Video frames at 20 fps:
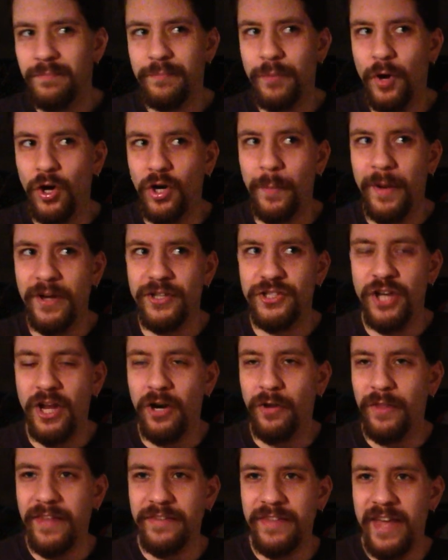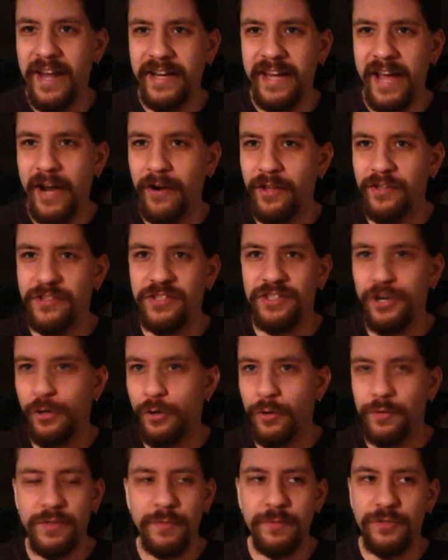part of my channel, that, that account has
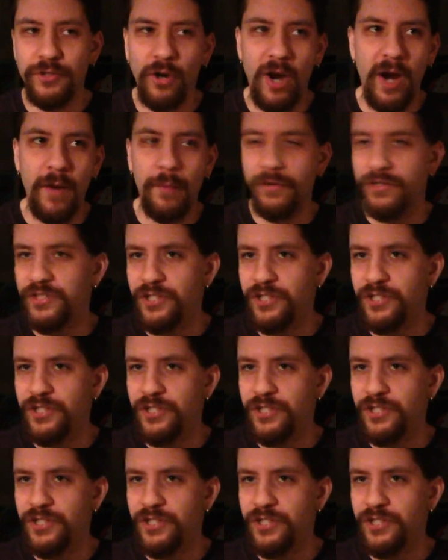zero subscribers,